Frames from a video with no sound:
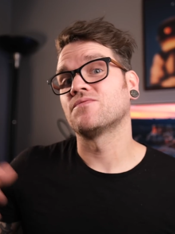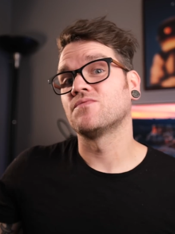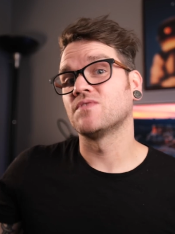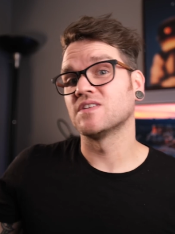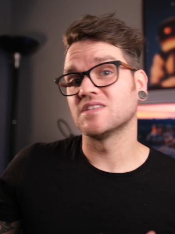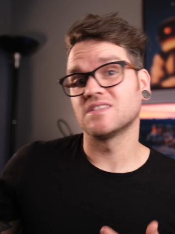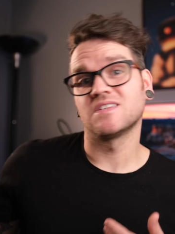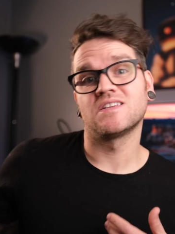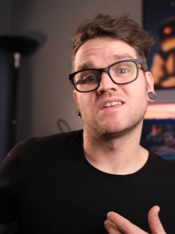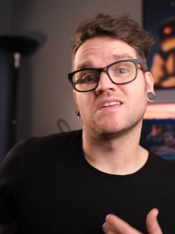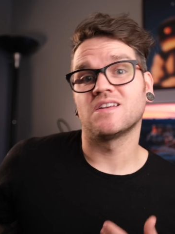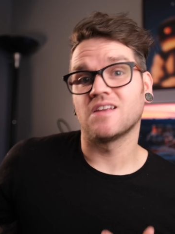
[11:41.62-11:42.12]

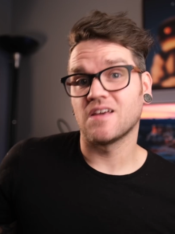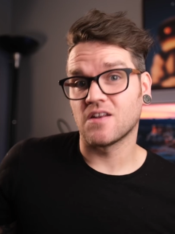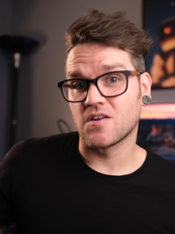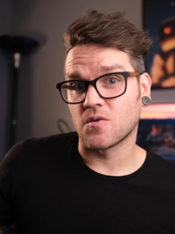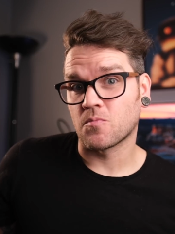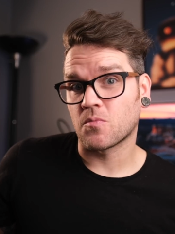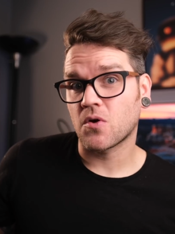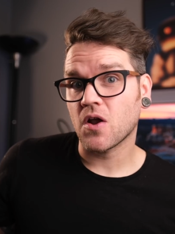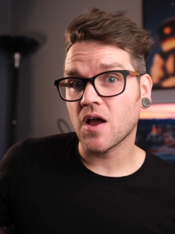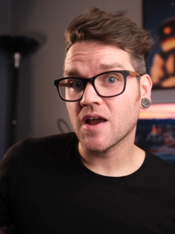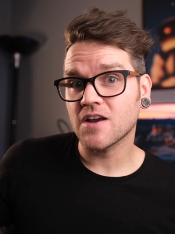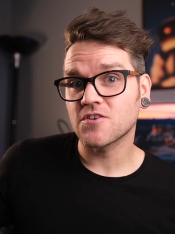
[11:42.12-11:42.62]
visited in a
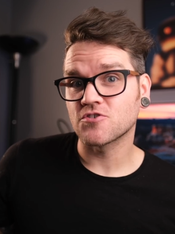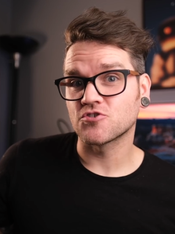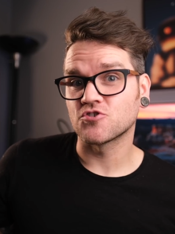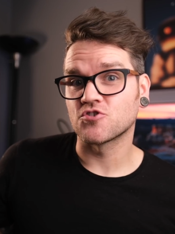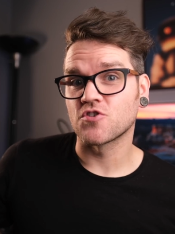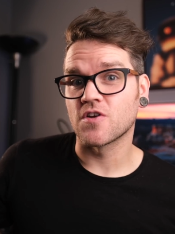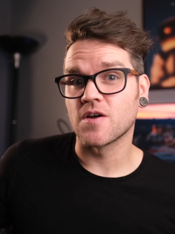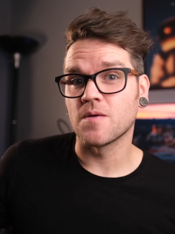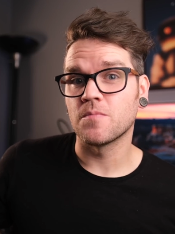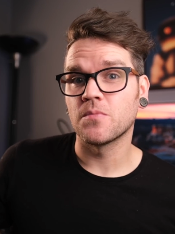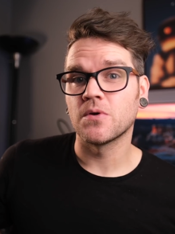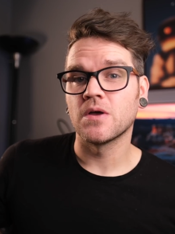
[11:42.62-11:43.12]
prior
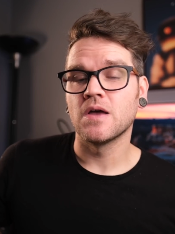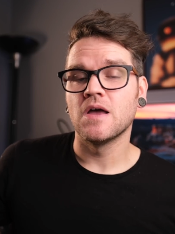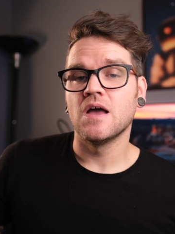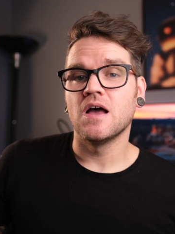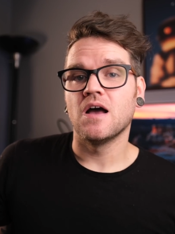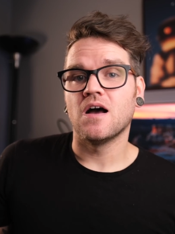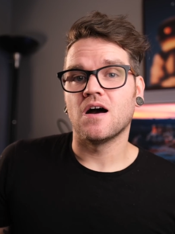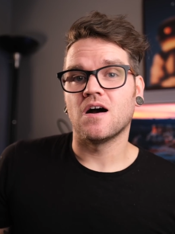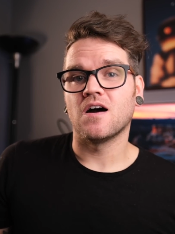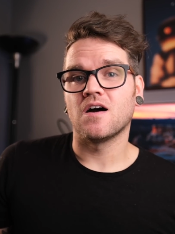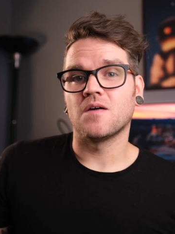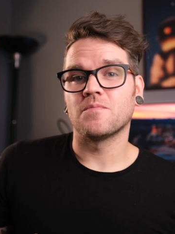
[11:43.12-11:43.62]
trip.
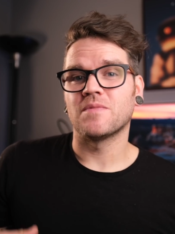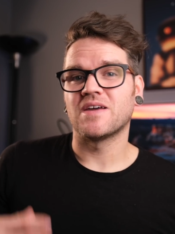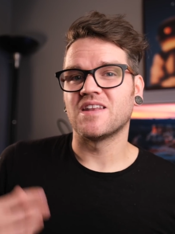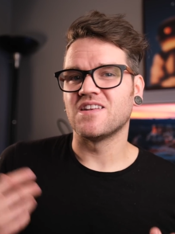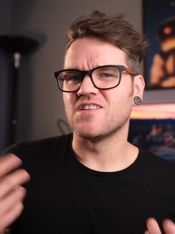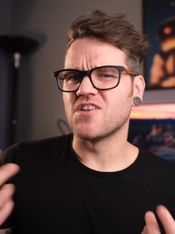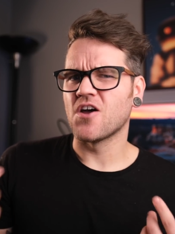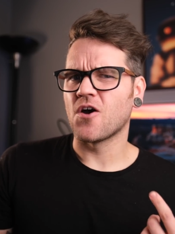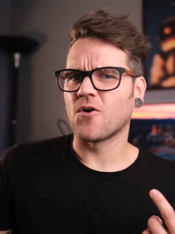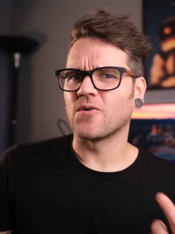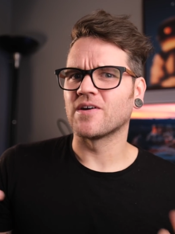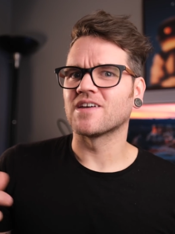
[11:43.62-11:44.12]

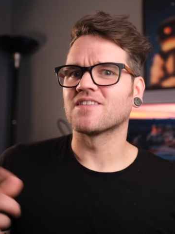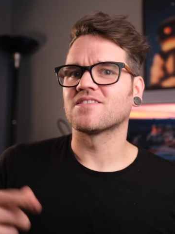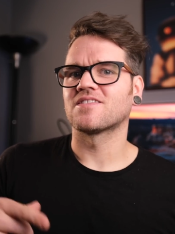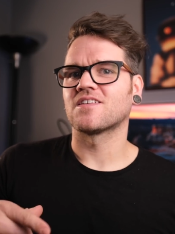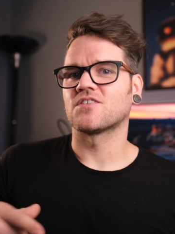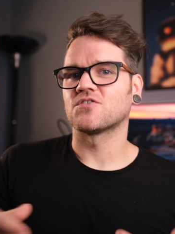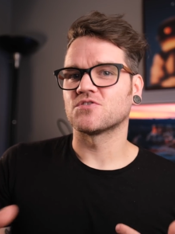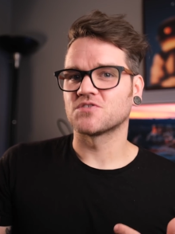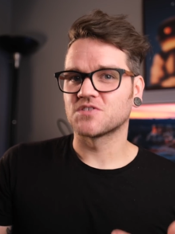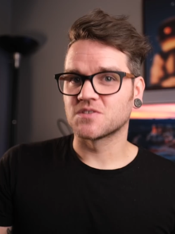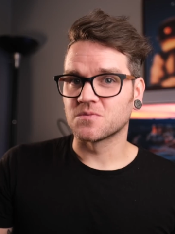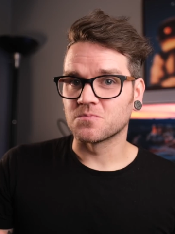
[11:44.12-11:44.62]
And knowing
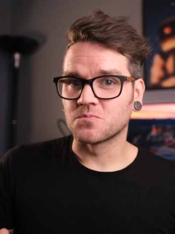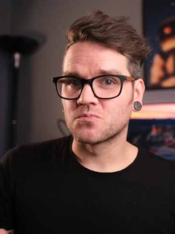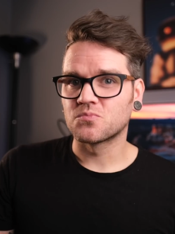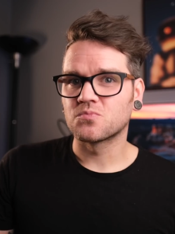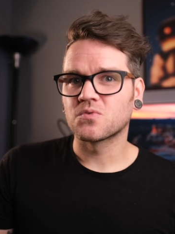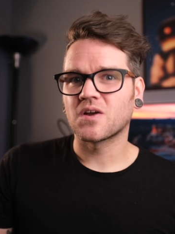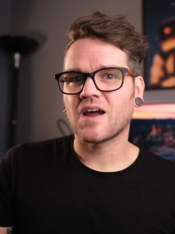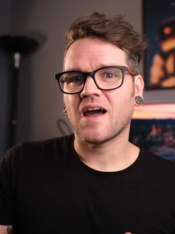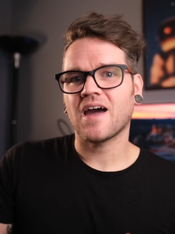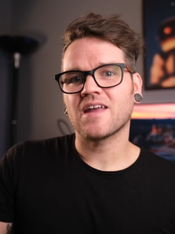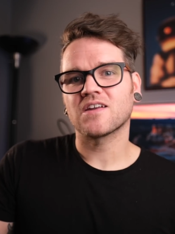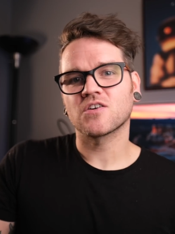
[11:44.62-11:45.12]
there's some
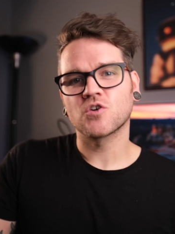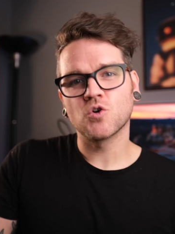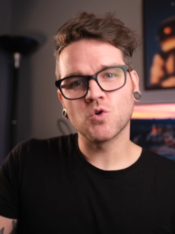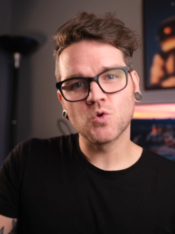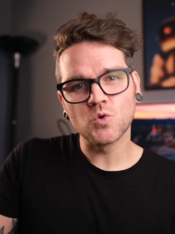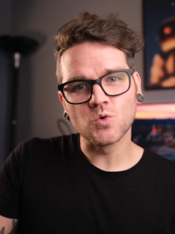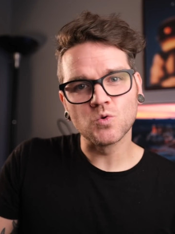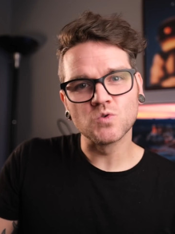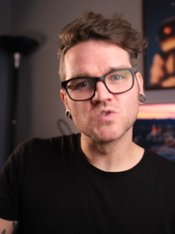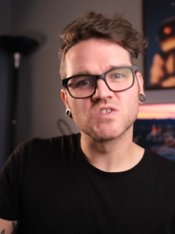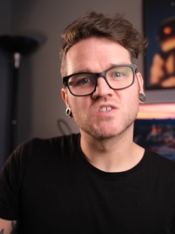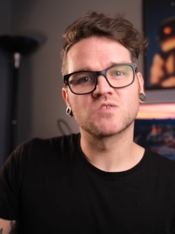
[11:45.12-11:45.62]
kind of
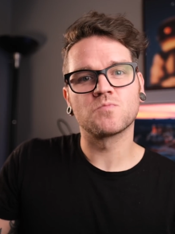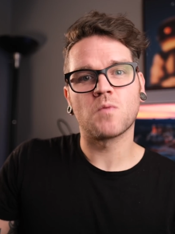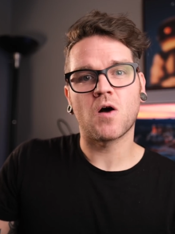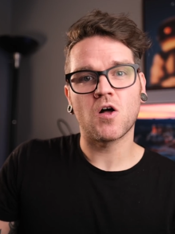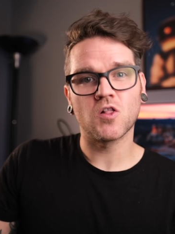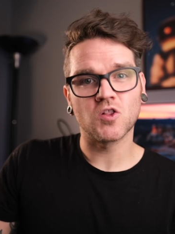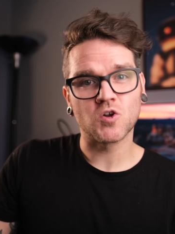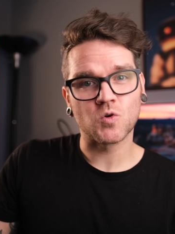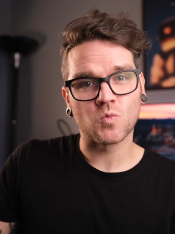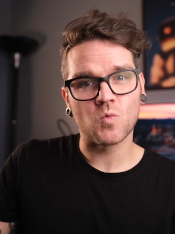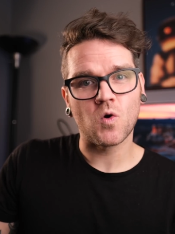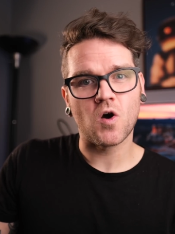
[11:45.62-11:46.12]
cool
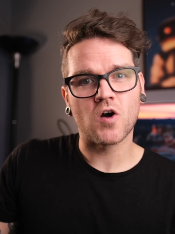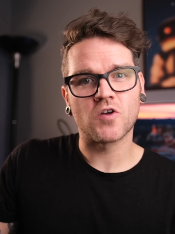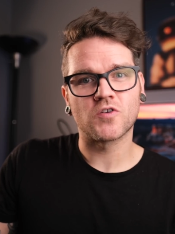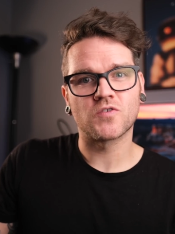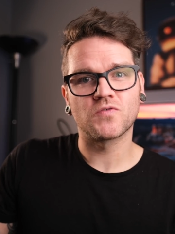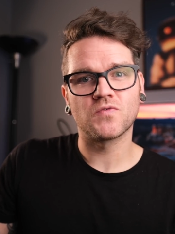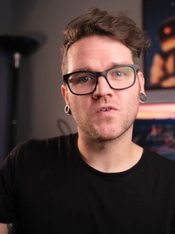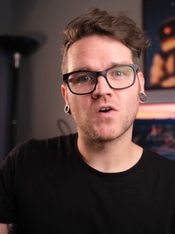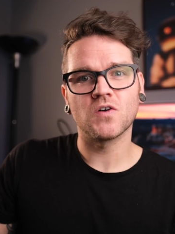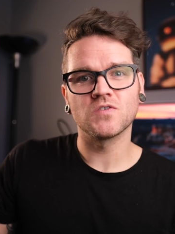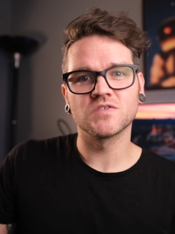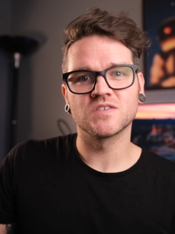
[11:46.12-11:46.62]
smaller
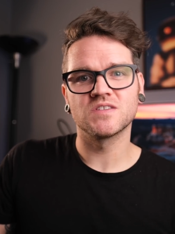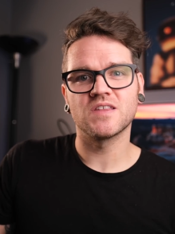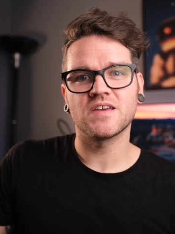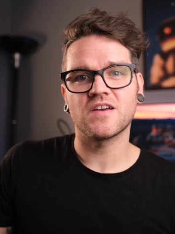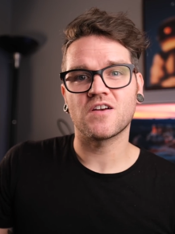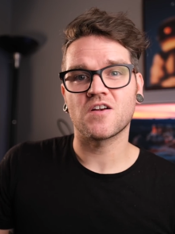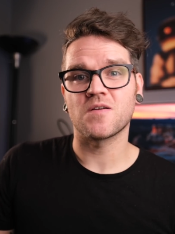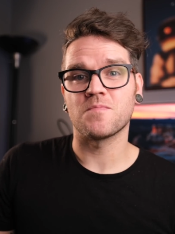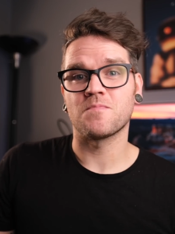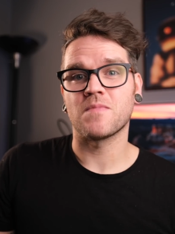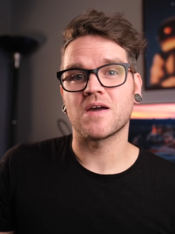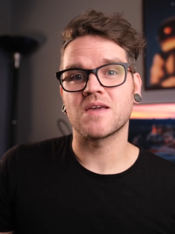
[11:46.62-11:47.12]
waterfalls
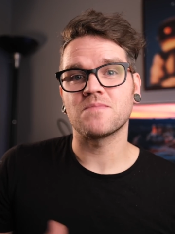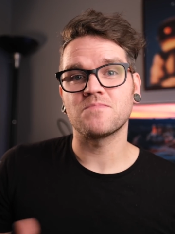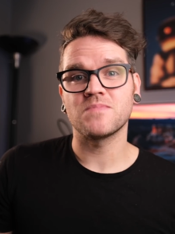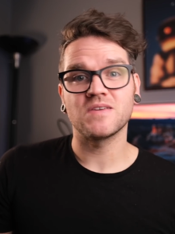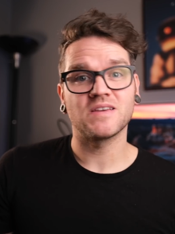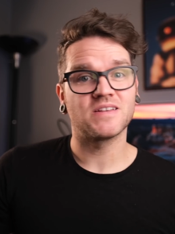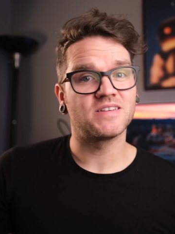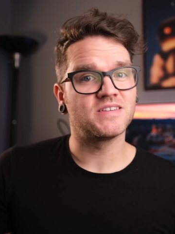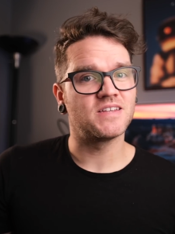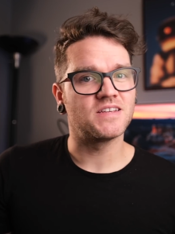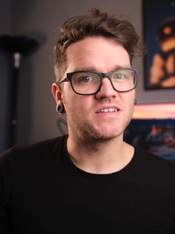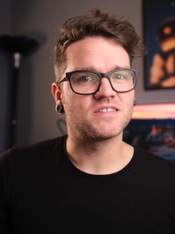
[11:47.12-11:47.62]
there, it might be
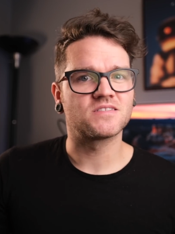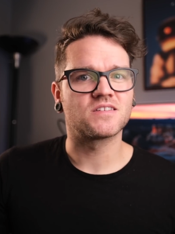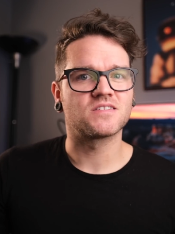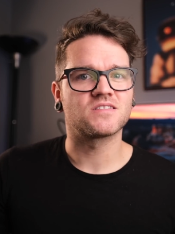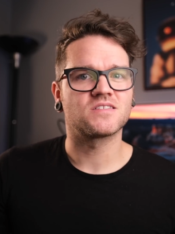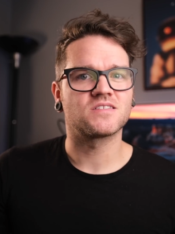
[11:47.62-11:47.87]
a decent